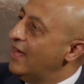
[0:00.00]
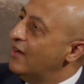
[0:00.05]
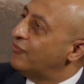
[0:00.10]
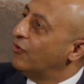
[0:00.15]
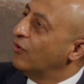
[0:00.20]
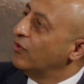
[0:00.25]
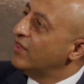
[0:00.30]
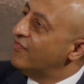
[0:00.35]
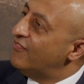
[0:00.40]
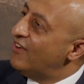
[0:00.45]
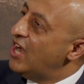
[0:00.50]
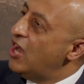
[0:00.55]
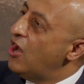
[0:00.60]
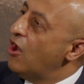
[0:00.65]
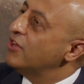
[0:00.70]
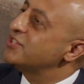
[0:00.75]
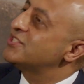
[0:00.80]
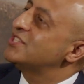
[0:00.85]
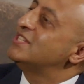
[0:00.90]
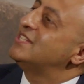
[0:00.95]
therefore, the
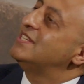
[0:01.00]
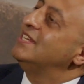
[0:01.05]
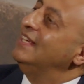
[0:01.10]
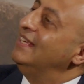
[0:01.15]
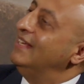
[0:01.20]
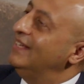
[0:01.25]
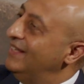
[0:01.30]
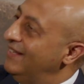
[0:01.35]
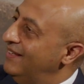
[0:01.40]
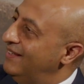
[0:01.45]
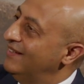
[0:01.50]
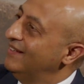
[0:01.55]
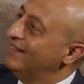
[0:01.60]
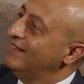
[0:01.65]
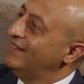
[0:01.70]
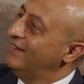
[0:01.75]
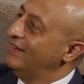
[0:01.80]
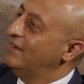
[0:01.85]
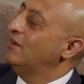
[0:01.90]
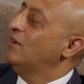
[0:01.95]
velocity
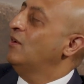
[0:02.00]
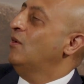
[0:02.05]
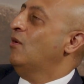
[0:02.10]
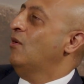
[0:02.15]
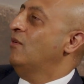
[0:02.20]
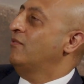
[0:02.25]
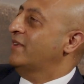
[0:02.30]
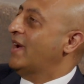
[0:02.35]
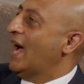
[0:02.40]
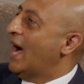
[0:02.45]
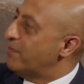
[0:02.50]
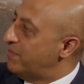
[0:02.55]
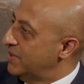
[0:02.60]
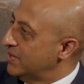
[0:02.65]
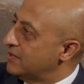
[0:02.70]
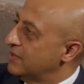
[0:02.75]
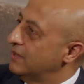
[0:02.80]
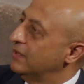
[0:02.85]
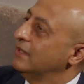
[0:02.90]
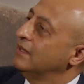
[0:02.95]
of
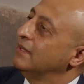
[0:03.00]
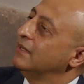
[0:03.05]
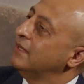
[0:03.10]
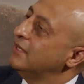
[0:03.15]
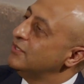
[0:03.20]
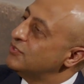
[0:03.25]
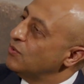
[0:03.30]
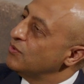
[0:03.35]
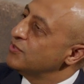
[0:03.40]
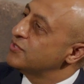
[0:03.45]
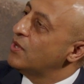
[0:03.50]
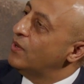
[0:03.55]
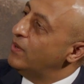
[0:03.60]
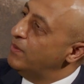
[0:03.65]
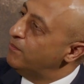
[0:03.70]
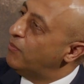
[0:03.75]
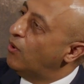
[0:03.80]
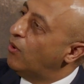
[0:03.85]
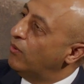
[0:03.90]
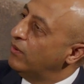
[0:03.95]
capital is also
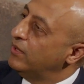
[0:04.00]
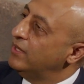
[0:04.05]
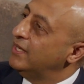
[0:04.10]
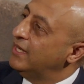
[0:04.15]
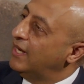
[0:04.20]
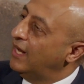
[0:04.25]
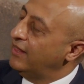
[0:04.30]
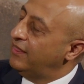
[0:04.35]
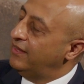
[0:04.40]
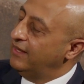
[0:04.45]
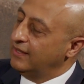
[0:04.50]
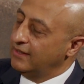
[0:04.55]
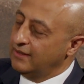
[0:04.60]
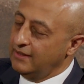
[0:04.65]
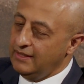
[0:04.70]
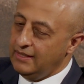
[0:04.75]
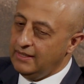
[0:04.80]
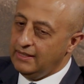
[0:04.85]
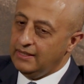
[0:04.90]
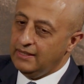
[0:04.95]
important. And I think
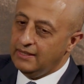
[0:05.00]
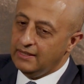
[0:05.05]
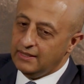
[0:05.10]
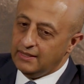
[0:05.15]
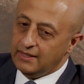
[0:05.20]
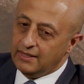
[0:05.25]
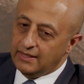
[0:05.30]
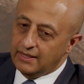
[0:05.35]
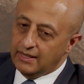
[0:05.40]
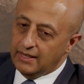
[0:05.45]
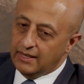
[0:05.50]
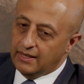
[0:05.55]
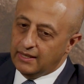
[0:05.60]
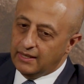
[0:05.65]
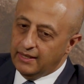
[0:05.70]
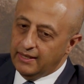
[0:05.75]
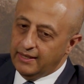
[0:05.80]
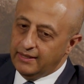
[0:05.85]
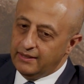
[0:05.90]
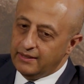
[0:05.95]
the
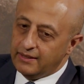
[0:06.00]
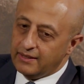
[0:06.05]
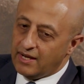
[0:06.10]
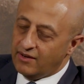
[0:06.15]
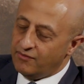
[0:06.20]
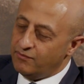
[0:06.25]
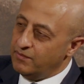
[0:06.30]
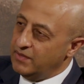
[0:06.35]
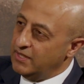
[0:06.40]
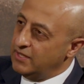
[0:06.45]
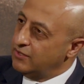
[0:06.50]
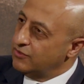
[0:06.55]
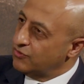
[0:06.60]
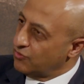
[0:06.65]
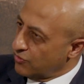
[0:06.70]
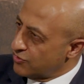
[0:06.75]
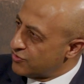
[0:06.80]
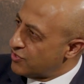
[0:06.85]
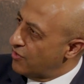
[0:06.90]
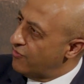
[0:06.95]
Indian government has
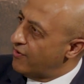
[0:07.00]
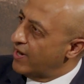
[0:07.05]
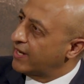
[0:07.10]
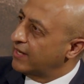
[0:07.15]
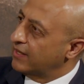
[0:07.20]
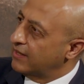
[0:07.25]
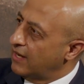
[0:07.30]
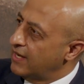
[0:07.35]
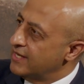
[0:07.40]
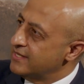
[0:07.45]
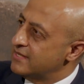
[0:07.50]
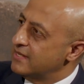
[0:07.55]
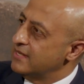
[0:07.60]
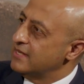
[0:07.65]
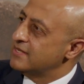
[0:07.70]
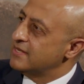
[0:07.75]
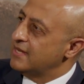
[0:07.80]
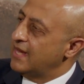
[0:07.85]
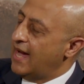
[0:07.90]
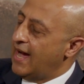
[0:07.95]
also recognized
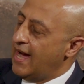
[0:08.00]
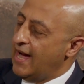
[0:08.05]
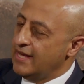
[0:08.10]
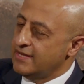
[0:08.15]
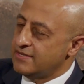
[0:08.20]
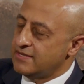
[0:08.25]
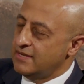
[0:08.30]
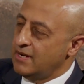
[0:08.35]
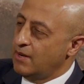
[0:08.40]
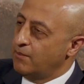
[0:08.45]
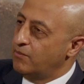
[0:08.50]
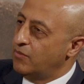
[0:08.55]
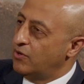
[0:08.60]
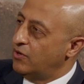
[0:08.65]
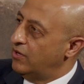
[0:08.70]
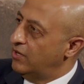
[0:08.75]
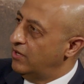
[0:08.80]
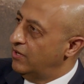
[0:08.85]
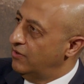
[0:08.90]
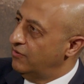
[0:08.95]
this. It has a
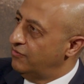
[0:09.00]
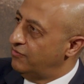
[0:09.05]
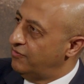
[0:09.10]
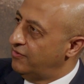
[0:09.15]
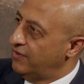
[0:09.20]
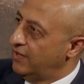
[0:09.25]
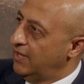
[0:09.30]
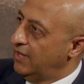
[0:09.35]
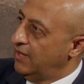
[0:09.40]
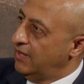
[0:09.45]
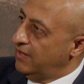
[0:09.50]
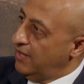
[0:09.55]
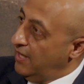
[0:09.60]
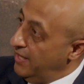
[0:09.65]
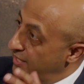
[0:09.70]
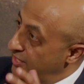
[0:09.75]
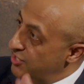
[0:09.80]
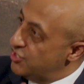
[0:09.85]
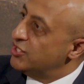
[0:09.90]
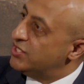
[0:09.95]
number of
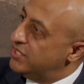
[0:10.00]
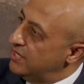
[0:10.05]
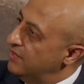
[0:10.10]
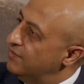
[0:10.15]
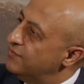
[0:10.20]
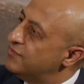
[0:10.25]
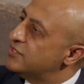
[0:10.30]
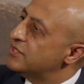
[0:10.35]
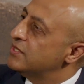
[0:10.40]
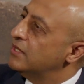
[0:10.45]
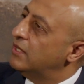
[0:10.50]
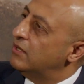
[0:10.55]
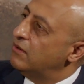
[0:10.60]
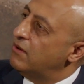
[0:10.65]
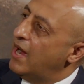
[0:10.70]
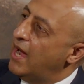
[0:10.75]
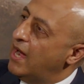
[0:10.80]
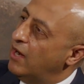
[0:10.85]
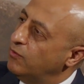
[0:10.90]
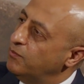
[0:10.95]
initiatives
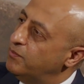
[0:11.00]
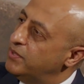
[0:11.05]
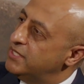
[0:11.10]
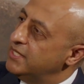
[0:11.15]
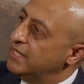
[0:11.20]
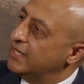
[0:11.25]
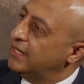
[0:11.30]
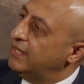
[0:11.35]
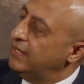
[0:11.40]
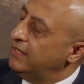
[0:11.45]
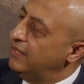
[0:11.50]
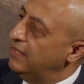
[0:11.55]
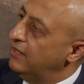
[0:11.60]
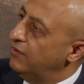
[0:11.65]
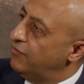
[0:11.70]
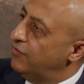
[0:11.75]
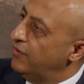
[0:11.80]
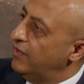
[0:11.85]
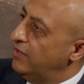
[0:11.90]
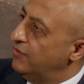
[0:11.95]
around particularly
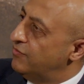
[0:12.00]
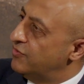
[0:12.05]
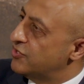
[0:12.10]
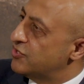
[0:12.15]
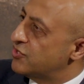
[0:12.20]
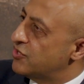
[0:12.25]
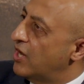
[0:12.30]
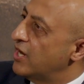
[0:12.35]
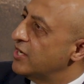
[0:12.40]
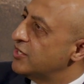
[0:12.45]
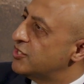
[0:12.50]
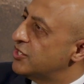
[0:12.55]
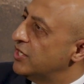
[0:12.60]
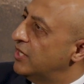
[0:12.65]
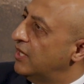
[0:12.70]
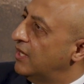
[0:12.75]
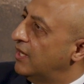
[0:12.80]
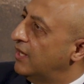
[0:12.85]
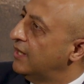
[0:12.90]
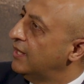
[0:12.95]
the
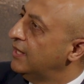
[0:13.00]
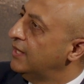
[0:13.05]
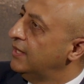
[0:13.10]
infrastructure